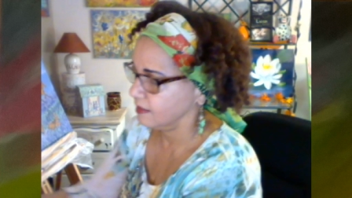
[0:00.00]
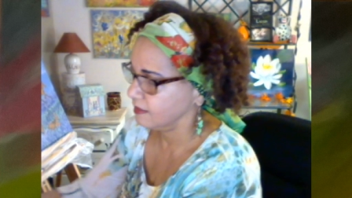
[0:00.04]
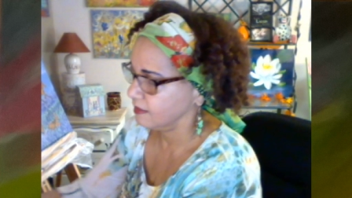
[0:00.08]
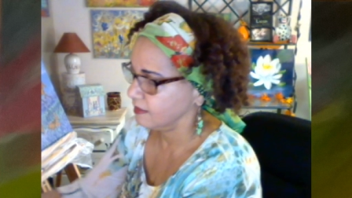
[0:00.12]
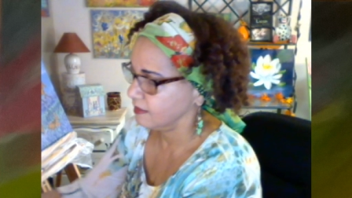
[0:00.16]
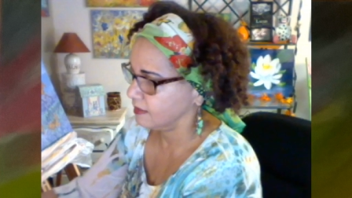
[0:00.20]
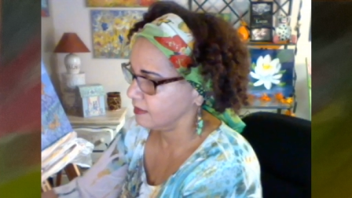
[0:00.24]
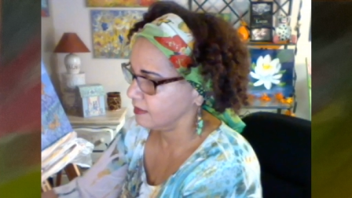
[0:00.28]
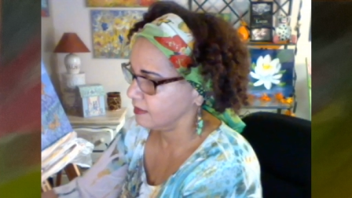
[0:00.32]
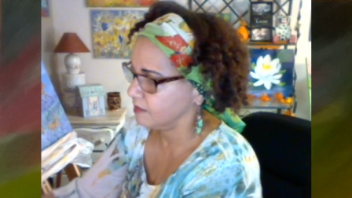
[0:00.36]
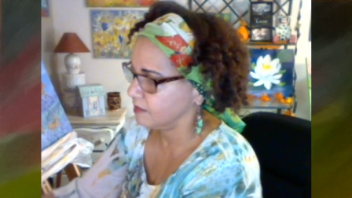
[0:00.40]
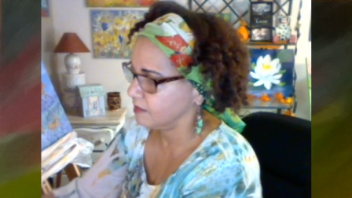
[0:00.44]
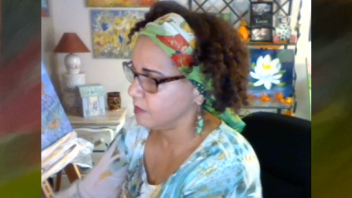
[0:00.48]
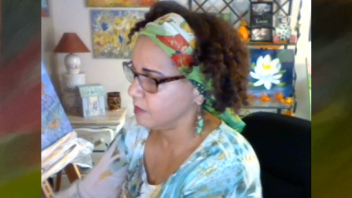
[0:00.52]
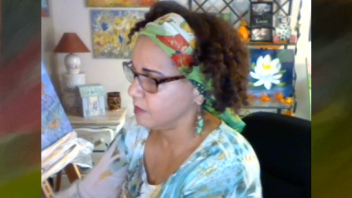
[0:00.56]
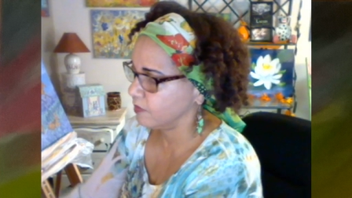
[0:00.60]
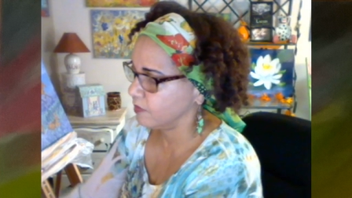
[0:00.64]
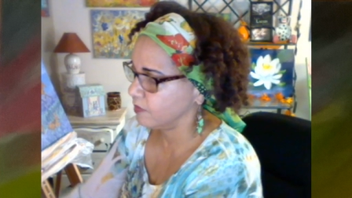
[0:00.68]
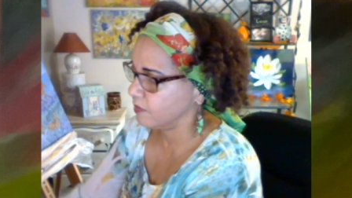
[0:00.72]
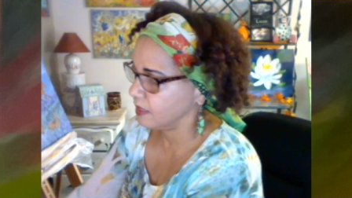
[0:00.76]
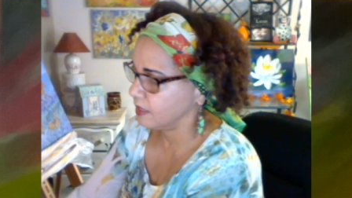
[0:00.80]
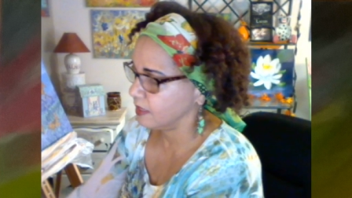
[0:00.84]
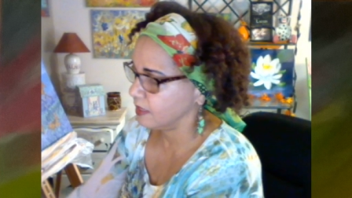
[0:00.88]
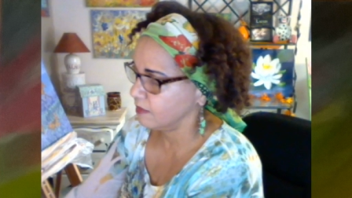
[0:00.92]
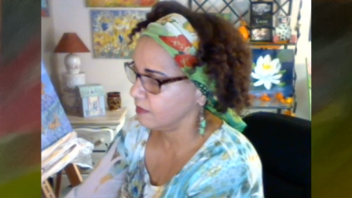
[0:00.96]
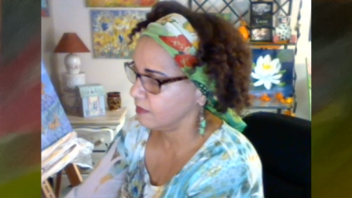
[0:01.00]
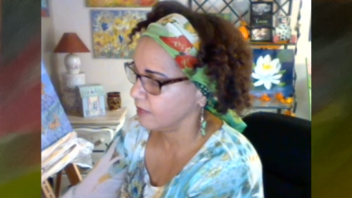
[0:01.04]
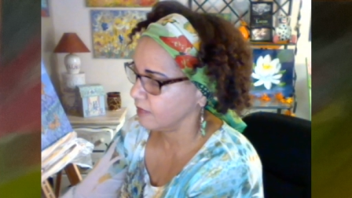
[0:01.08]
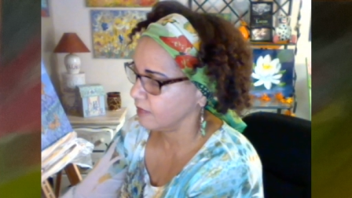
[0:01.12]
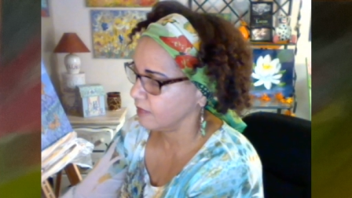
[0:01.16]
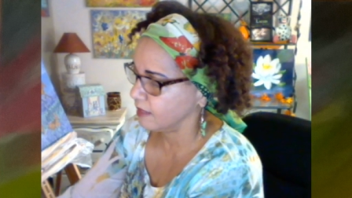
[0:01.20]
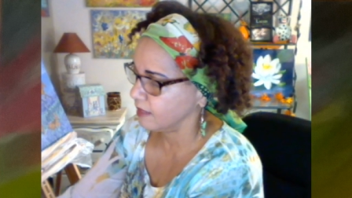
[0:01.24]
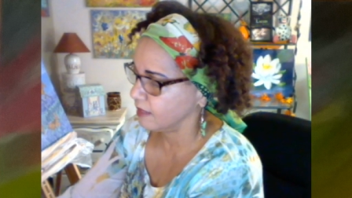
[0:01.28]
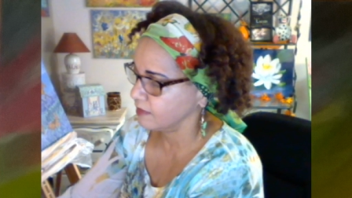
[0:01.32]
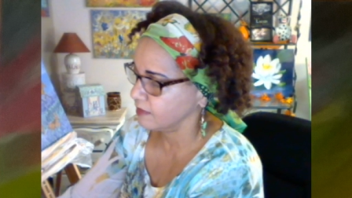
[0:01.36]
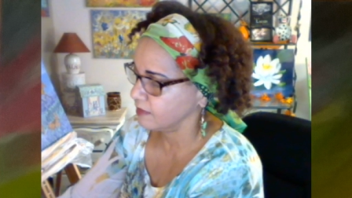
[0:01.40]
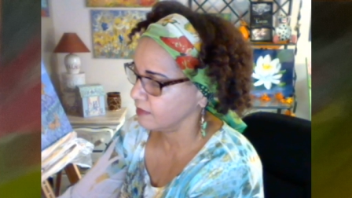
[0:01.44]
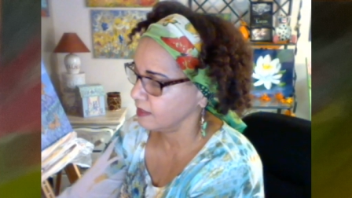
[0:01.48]
Let me bring it
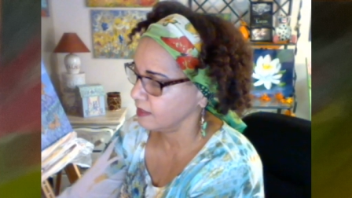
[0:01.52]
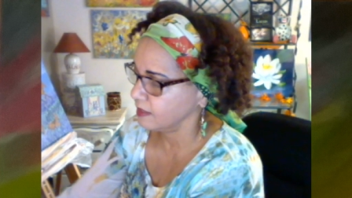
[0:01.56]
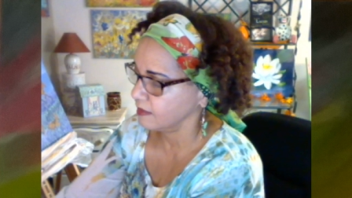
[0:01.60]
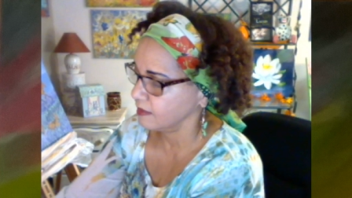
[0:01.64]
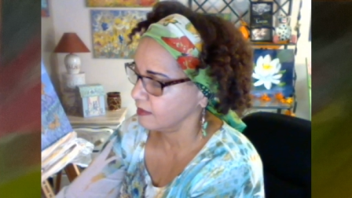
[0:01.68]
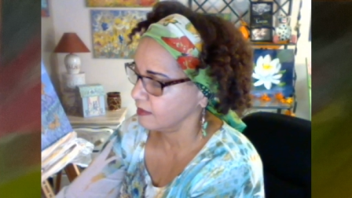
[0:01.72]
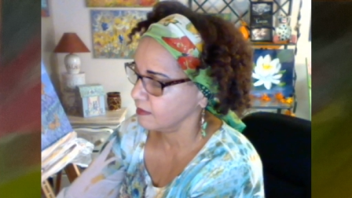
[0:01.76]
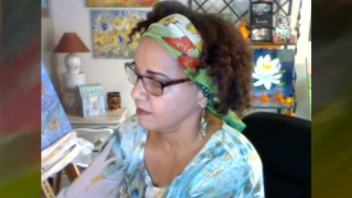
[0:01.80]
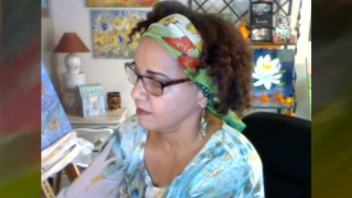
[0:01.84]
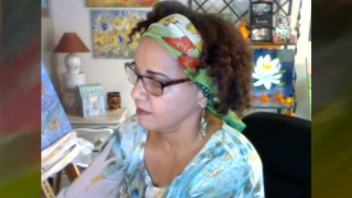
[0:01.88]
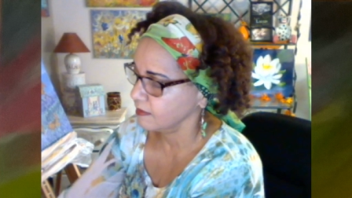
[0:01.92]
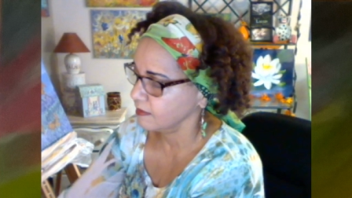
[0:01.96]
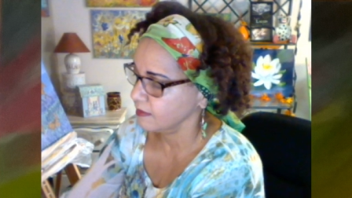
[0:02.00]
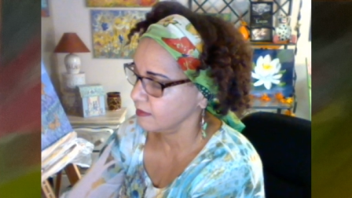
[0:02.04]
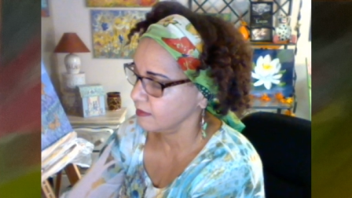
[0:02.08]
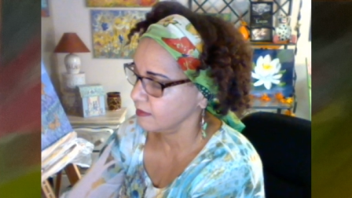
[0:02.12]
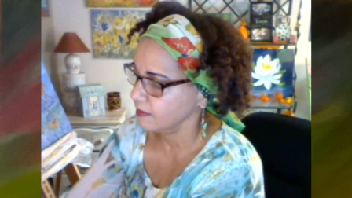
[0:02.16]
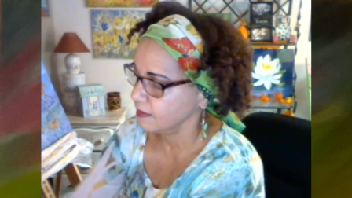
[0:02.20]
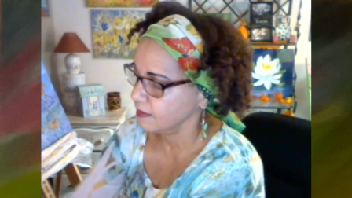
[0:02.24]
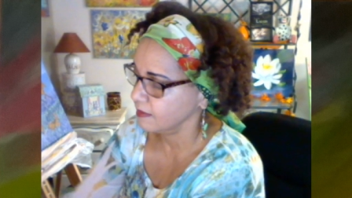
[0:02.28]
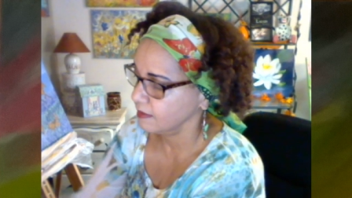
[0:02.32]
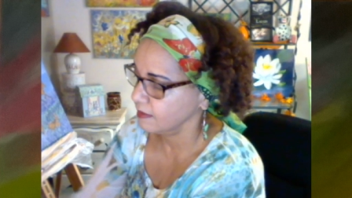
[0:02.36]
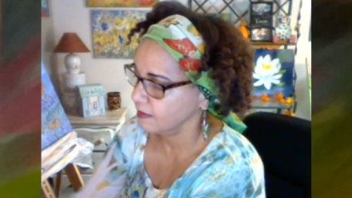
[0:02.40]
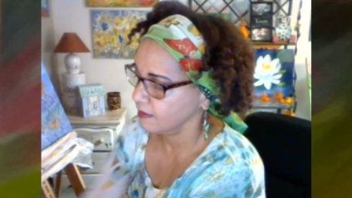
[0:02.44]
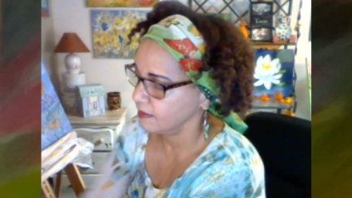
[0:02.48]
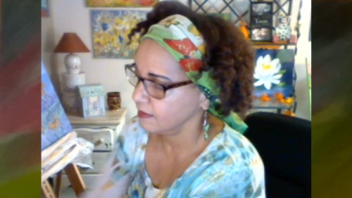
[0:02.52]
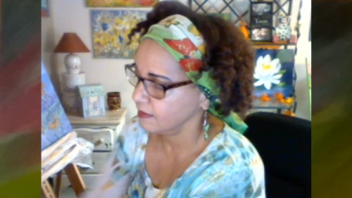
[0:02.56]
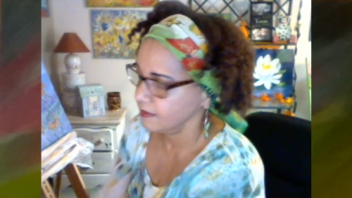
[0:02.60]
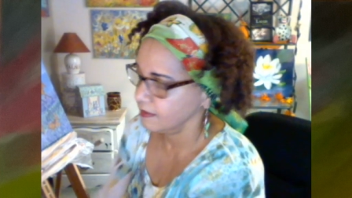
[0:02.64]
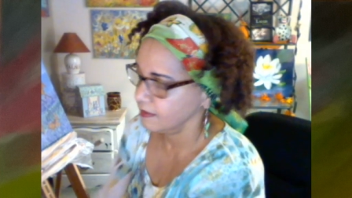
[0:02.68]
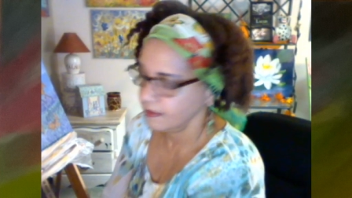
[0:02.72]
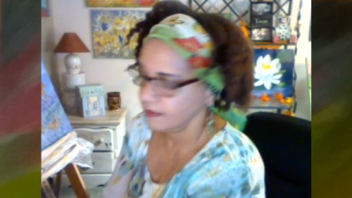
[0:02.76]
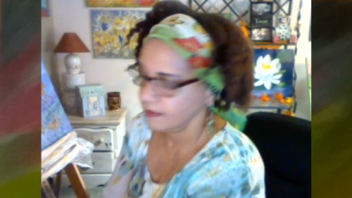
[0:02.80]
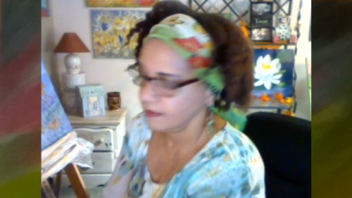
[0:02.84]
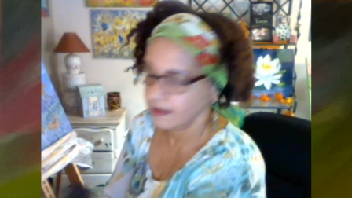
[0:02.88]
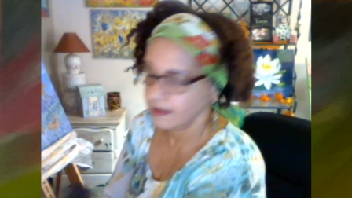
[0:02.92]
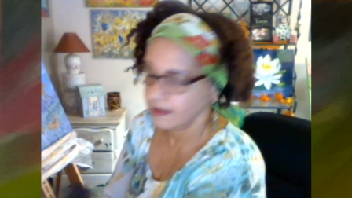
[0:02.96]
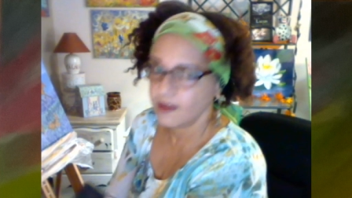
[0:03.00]
around here.
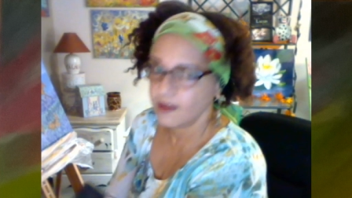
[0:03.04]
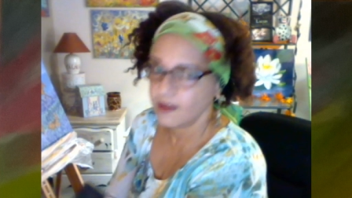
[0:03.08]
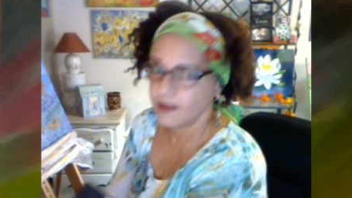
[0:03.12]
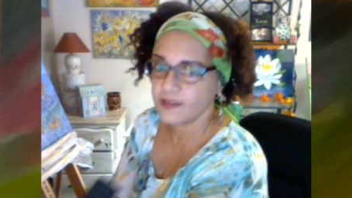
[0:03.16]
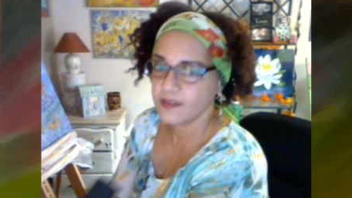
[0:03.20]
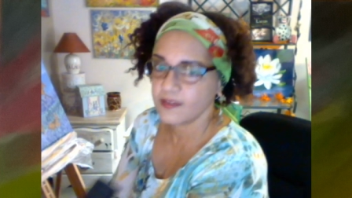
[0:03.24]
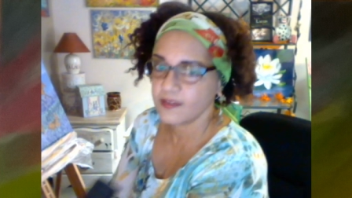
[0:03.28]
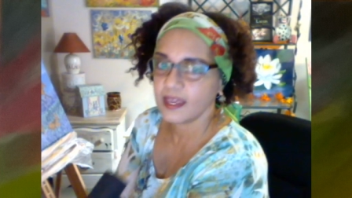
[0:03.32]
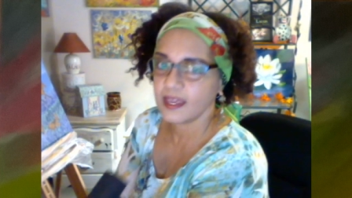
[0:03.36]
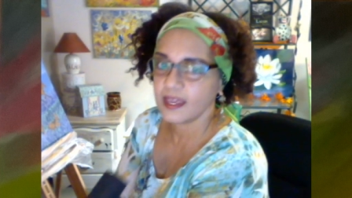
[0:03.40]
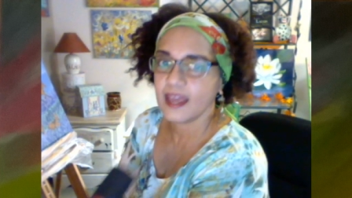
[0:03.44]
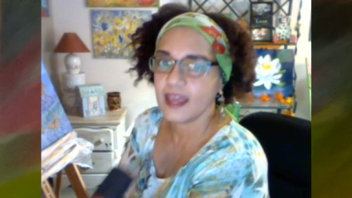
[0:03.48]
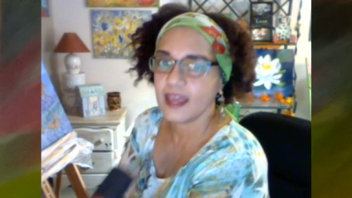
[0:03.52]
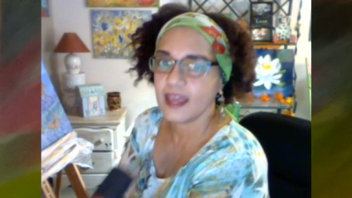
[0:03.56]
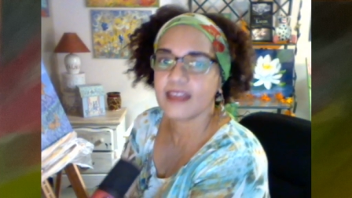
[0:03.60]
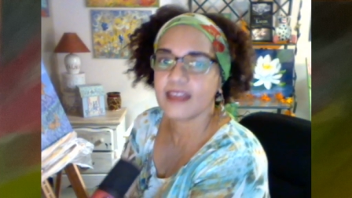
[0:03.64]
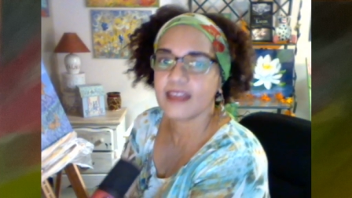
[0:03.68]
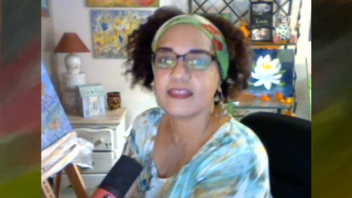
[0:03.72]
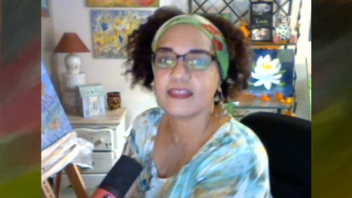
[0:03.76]
Okay,